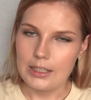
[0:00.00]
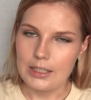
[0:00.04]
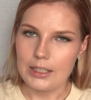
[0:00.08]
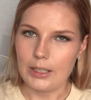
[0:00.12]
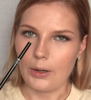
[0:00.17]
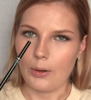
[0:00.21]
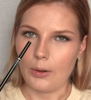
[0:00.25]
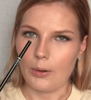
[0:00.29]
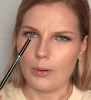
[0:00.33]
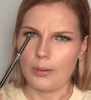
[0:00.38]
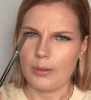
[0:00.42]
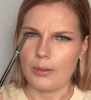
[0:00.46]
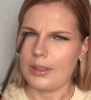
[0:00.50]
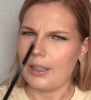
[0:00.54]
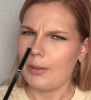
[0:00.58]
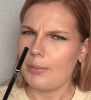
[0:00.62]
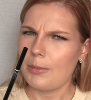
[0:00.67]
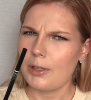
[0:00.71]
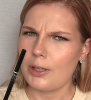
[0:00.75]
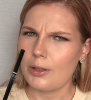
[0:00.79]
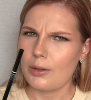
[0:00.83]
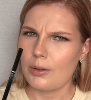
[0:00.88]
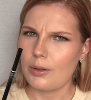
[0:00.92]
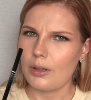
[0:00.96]
So let
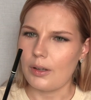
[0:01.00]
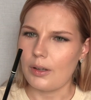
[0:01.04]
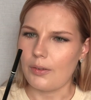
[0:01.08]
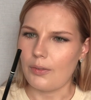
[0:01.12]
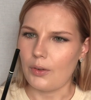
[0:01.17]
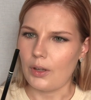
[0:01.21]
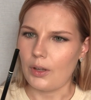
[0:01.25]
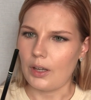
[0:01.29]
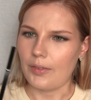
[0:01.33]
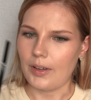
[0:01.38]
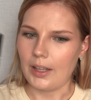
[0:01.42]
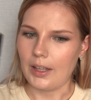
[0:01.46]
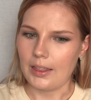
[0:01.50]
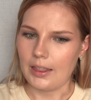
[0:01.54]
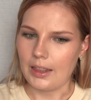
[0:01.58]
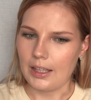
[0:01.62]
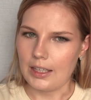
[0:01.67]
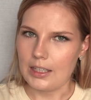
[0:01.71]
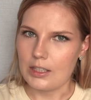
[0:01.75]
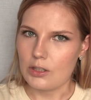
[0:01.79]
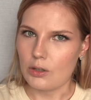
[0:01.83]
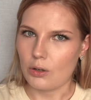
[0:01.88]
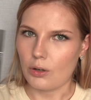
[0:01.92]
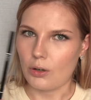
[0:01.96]
me know if you have had
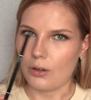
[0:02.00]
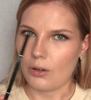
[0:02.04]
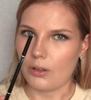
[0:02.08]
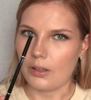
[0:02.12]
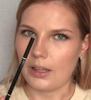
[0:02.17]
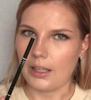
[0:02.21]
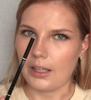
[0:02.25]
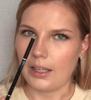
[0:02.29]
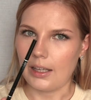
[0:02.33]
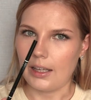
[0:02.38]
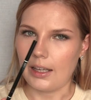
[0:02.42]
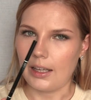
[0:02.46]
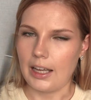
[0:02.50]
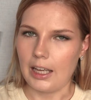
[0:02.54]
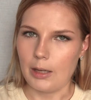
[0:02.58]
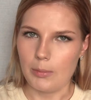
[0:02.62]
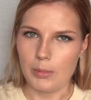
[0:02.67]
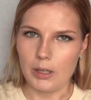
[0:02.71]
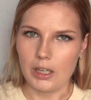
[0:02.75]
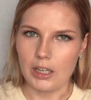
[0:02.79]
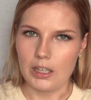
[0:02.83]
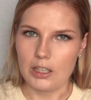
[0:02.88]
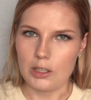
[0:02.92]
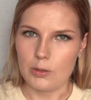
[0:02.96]
this or the
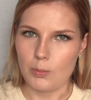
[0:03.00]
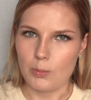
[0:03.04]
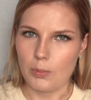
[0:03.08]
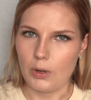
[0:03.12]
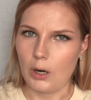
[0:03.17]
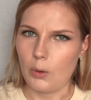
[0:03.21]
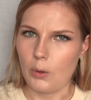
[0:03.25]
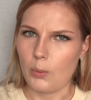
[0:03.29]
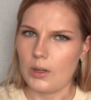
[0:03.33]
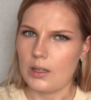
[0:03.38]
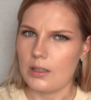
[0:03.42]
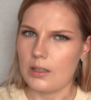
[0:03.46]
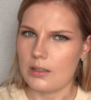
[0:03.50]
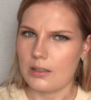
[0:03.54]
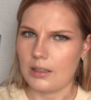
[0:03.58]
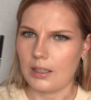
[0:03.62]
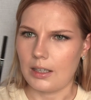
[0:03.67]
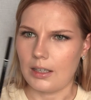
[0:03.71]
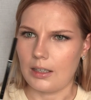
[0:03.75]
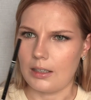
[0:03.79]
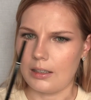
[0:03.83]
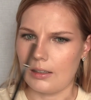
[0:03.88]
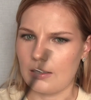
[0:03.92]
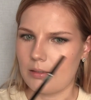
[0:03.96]
ABH Brow Wiz
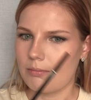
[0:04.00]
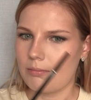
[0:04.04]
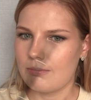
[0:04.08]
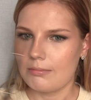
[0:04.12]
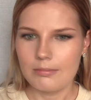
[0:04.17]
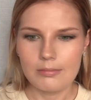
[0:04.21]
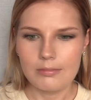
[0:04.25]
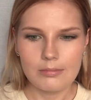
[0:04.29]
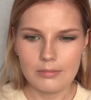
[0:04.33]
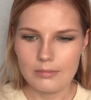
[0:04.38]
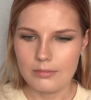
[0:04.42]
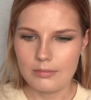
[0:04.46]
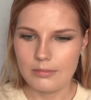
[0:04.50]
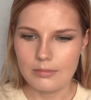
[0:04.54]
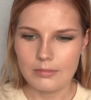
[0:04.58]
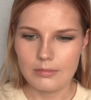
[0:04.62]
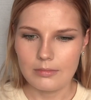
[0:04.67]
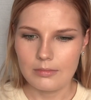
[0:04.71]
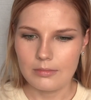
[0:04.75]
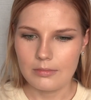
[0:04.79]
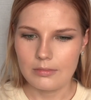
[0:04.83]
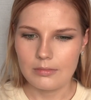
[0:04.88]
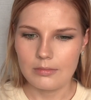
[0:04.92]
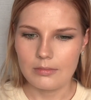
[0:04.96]
and
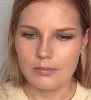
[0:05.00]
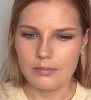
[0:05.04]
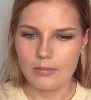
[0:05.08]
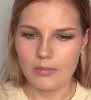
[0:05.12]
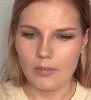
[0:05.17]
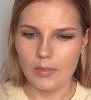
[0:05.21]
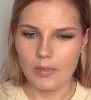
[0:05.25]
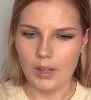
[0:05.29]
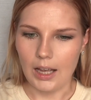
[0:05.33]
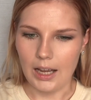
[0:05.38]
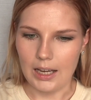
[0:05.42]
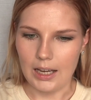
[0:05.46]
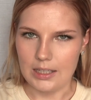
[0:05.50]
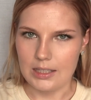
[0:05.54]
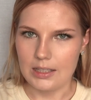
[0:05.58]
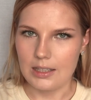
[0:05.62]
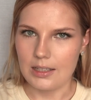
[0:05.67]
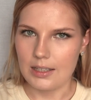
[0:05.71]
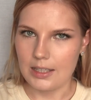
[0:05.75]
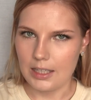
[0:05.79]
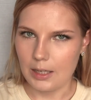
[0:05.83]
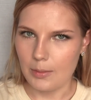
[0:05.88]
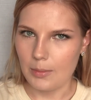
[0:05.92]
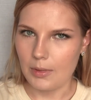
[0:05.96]
has
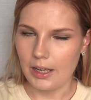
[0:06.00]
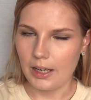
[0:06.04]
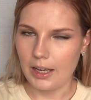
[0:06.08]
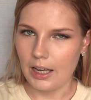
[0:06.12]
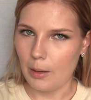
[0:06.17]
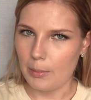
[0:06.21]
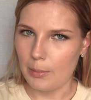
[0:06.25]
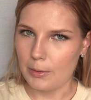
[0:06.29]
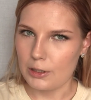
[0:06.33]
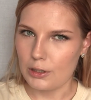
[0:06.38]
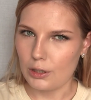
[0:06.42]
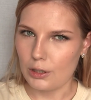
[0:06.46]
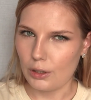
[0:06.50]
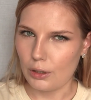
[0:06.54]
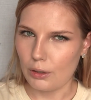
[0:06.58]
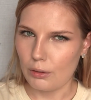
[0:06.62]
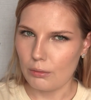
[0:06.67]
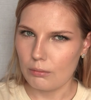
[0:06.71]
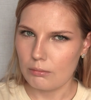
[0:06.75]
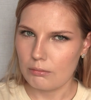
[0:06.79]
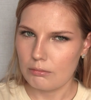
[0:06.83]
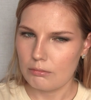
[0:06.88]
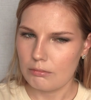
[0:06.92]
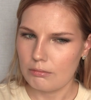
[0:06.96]
the same thing happened to
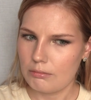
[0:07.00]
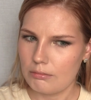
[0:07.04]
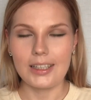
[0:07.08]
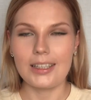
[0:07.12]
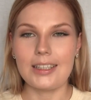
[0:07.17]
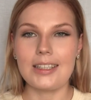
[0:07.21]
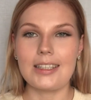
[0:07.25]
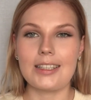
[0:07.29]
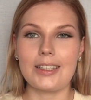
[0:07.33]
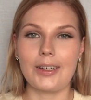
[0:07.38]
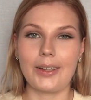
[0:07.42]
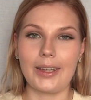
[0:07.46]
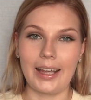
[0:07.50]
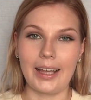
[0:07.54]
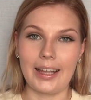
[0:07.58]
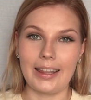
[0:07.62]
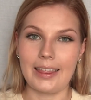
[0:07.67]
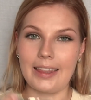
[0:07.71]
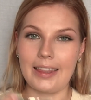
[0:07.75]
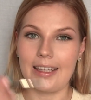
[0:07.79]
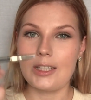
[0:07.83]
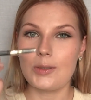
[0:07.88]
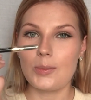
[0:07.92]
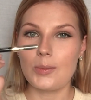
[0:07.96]
you. So yeah,
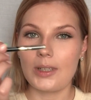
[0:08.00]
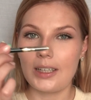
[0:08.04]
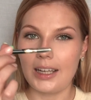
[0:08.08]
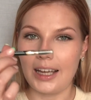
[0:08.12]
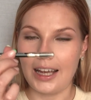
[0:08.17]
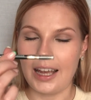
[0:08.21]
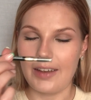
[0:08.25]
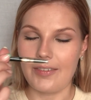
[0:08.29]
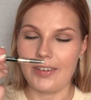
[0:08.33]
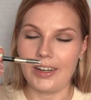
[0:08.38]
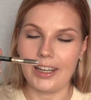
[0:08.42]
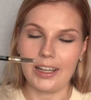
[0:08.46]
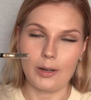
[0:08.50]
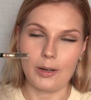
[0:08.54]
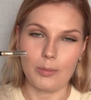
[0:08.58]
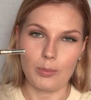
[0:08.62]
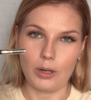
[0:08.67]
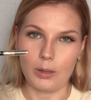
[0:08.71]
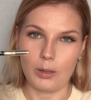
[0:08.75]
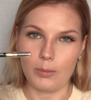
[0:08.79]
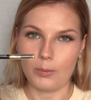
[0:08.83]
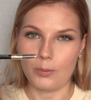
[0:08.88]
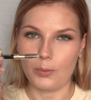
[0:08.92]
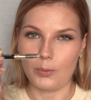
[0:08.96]
this one I haven't had a
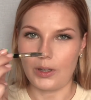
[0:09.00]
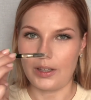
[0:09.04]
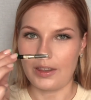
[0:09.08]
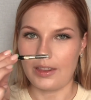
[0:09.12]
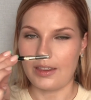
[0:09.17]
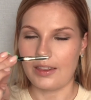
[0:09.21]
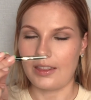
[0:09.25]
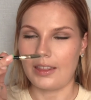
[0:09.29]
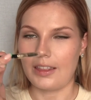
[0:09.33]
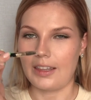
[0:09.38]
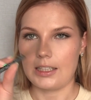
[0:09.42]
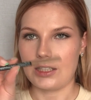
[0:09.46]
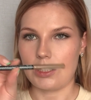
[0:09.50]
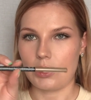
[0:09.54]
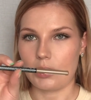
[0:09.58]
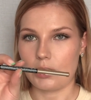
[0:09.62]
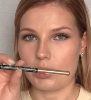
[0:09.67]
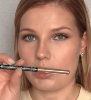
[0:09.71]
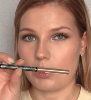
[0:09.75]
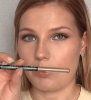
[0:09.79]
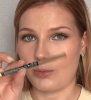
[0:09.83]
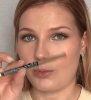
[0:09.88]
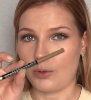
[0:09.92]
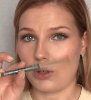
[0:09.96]
problem with. This is
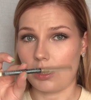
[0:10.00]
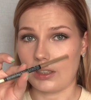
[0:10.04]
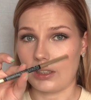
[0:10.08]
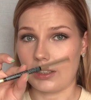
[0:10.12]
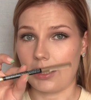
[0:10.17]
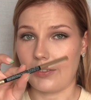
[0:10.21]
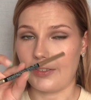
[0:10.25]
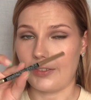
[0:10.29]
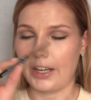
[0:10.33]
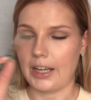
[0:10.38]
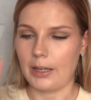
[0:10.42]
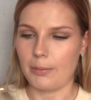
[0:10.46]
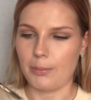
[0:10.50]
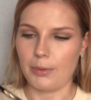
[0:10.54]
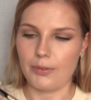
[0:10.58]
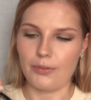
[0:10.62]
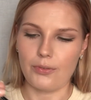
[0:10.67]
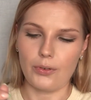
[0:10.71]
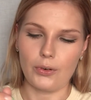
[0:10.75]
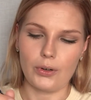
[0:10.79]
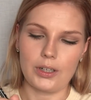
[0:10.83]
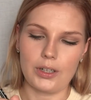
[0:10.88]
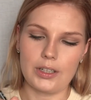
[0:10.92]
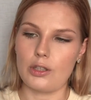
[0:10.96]
also a product I've had
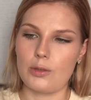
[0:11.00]
before.